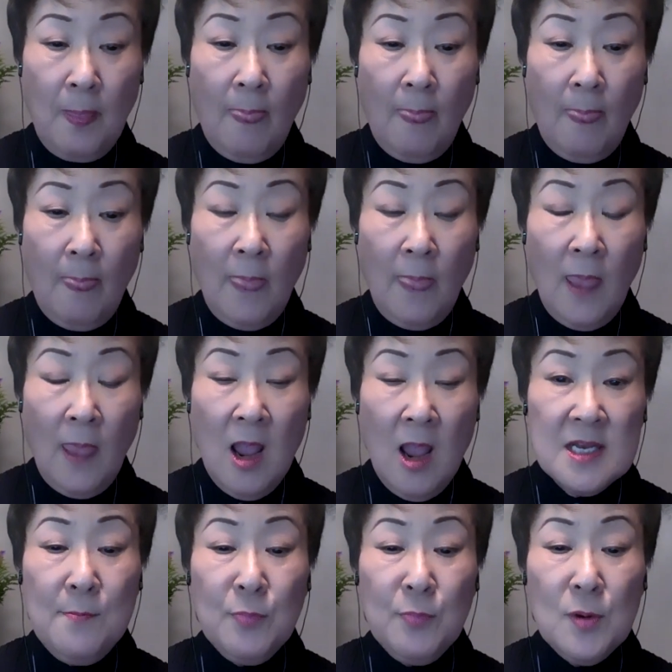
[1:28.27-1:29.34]
Time
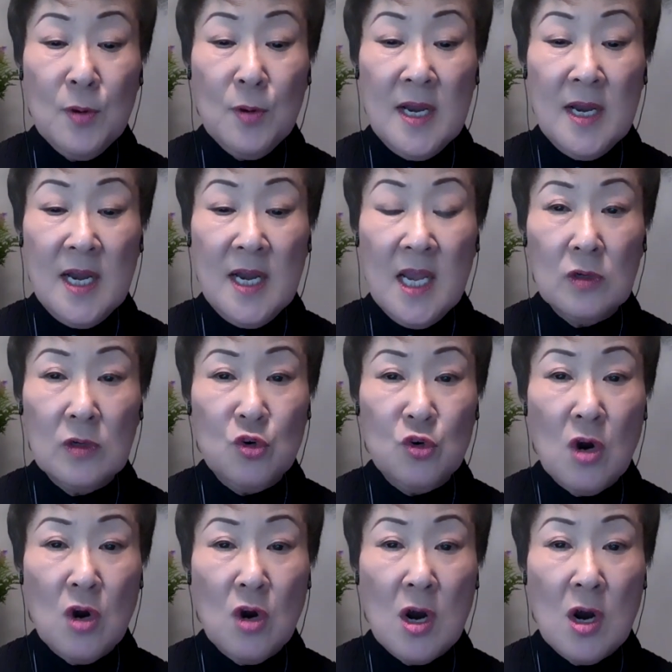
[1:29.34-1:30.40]
permitting, we'll do our best to
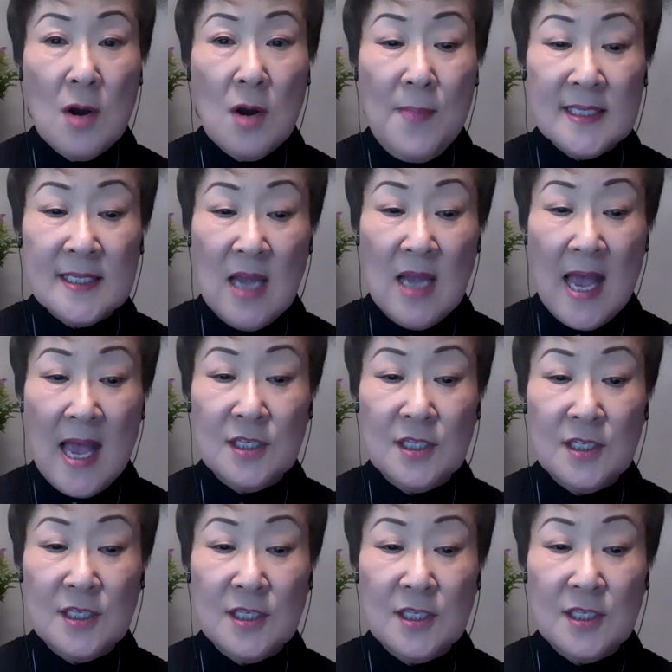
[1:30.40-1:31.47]
answer as many
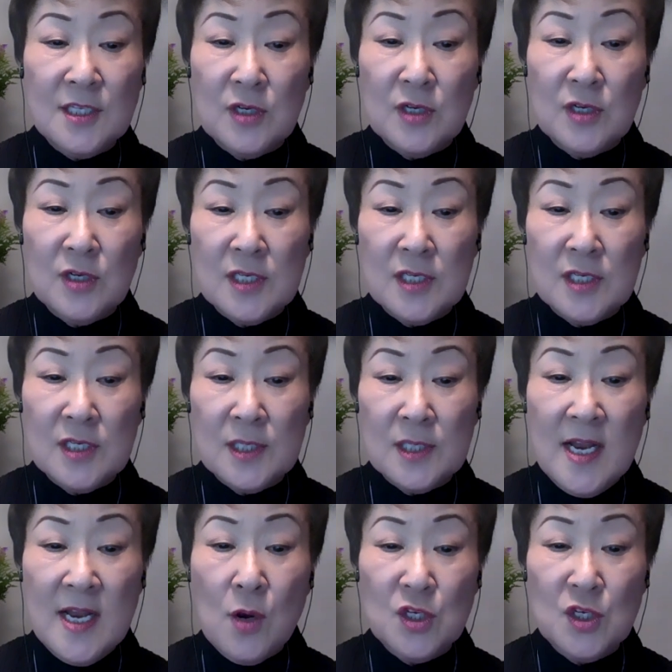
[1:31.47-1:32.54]
questions as possible
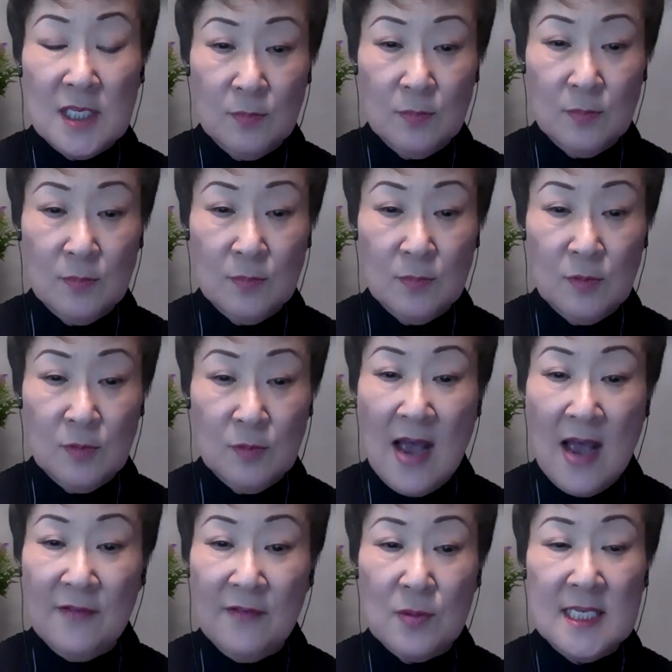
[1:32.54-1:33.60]
after the presentation.